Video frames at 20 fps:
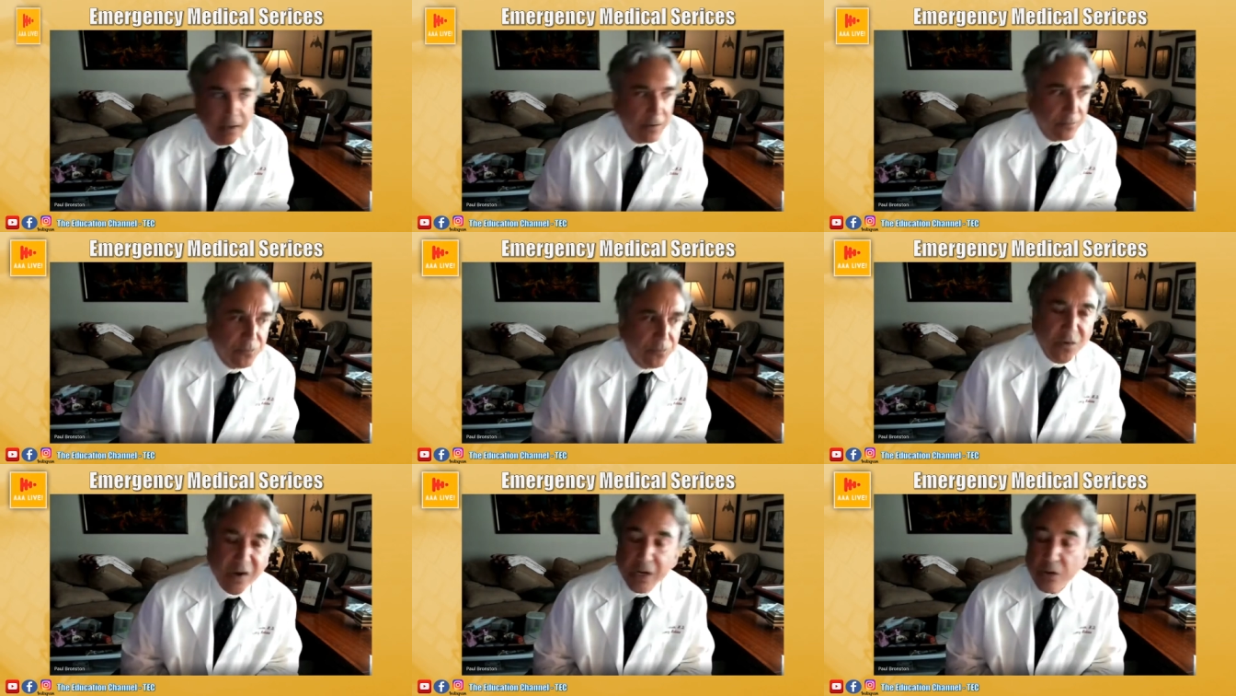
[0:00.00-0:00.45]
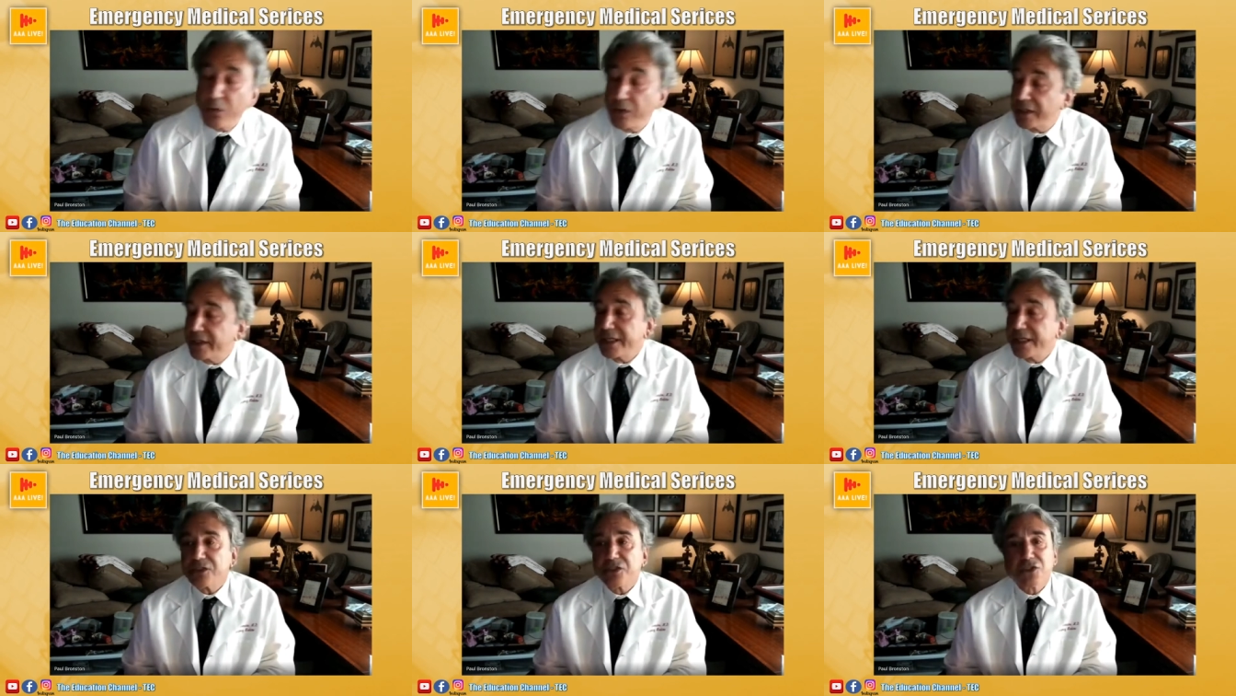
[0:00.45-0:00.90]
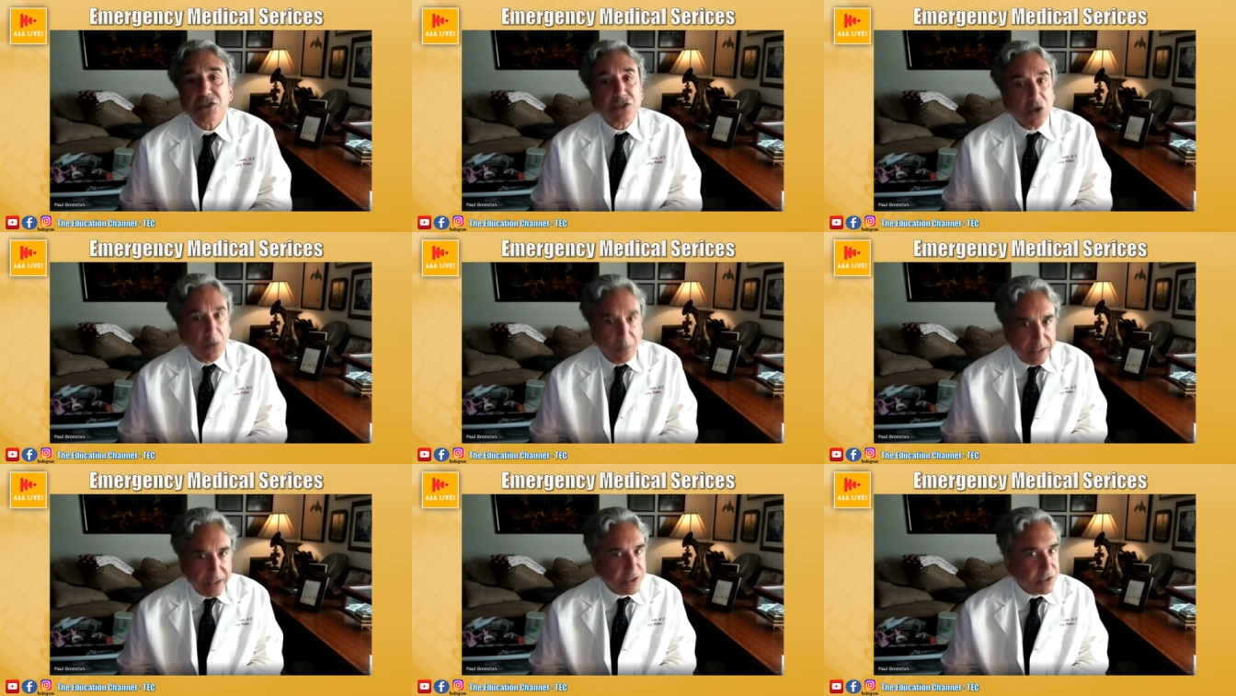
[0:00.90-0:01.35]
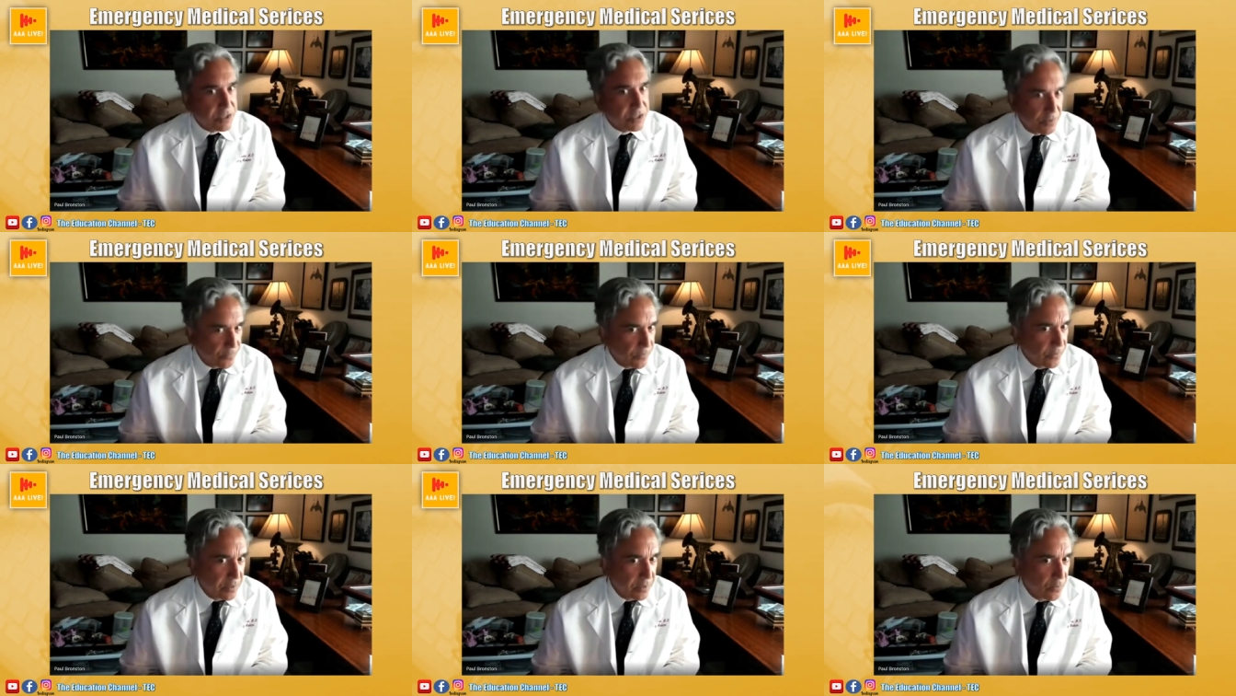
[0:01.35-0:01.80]
frequently is so much
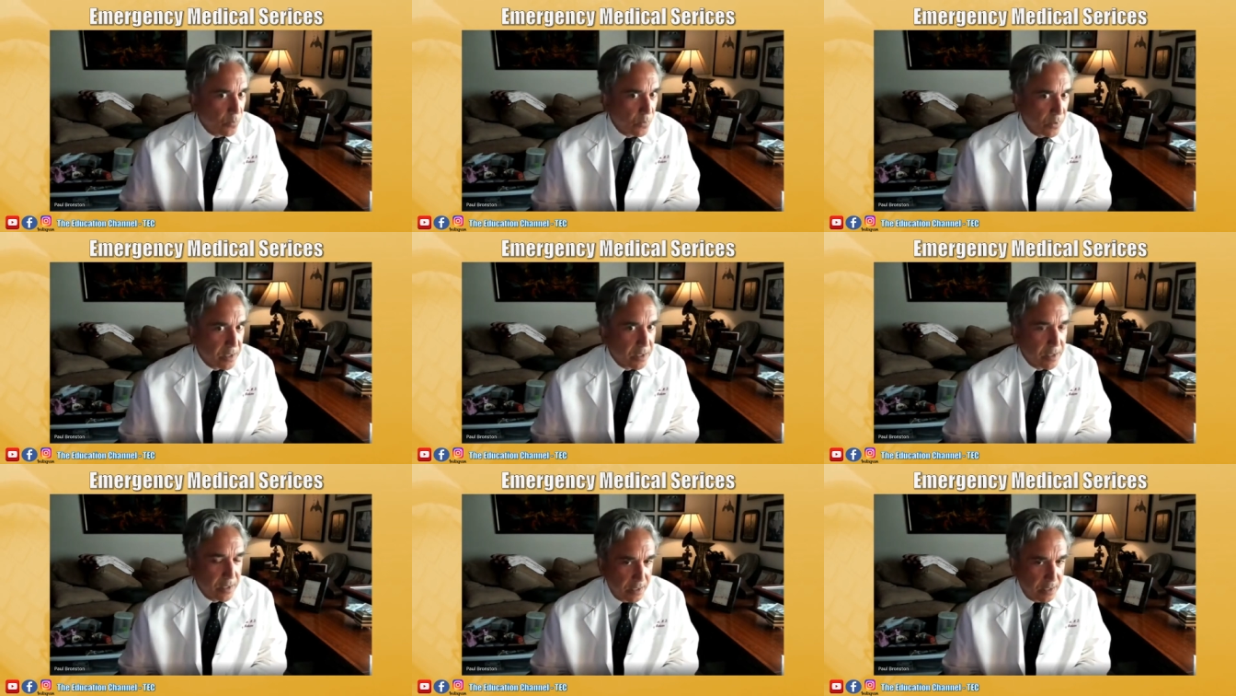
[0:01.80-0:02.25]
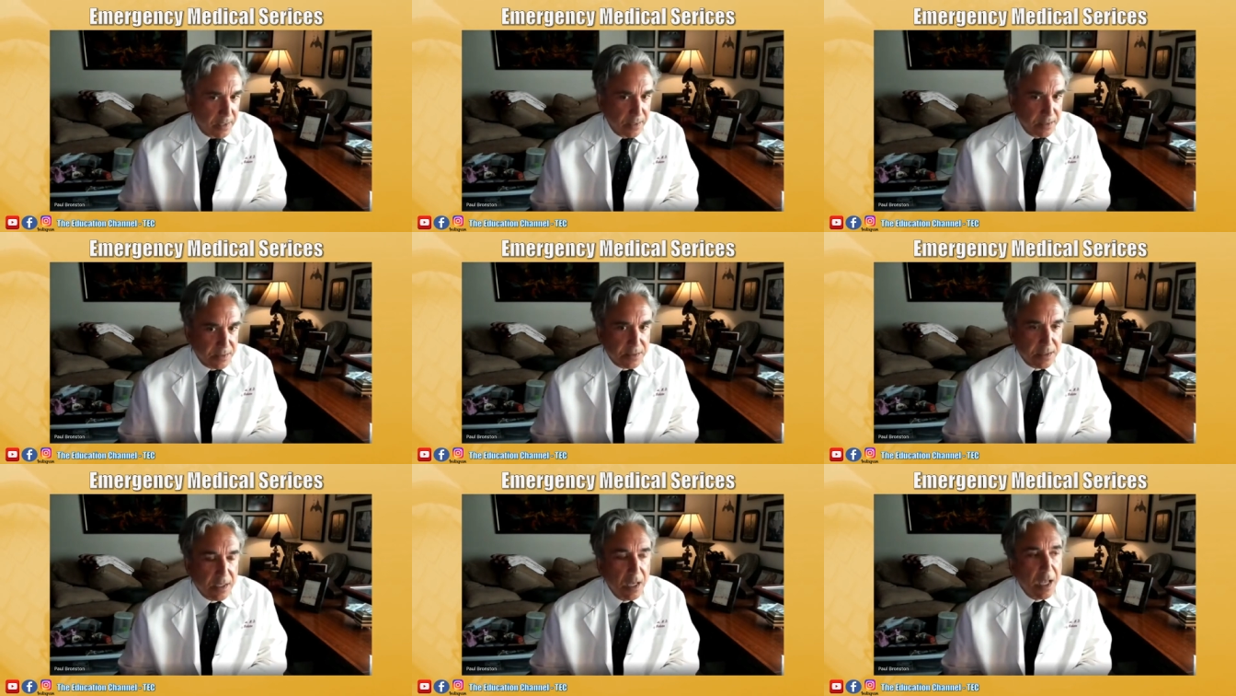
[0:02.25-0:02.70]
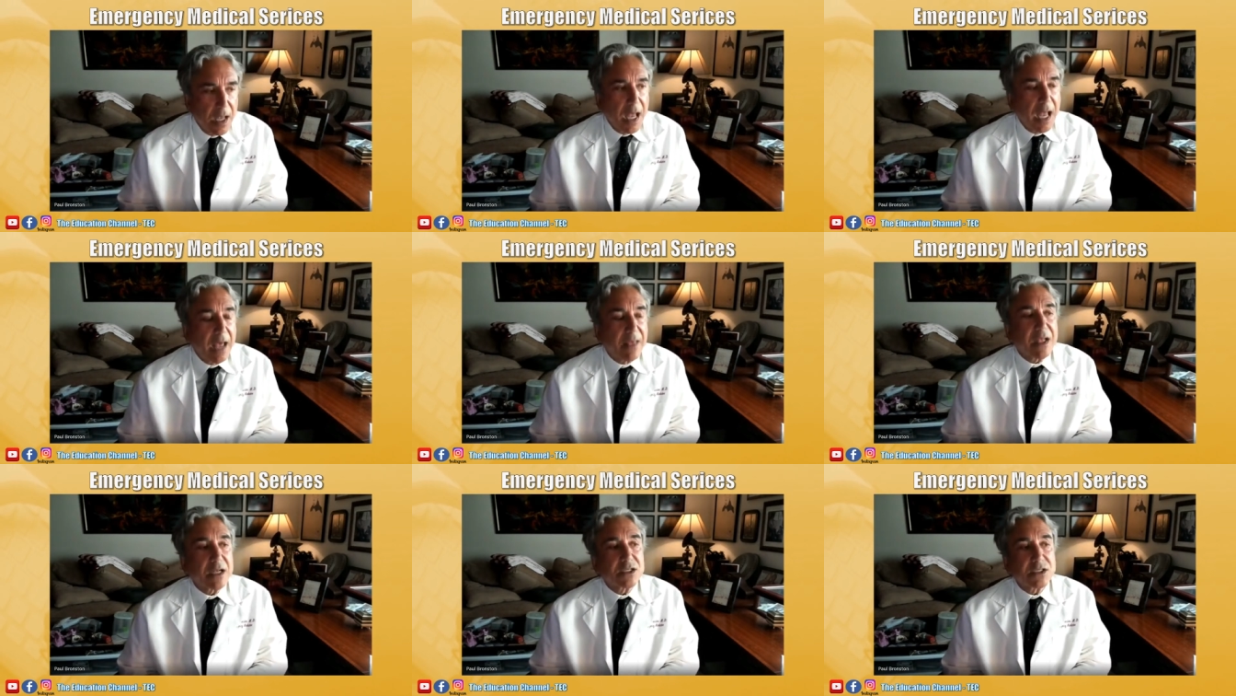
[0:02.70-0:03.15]
different than what it is. And then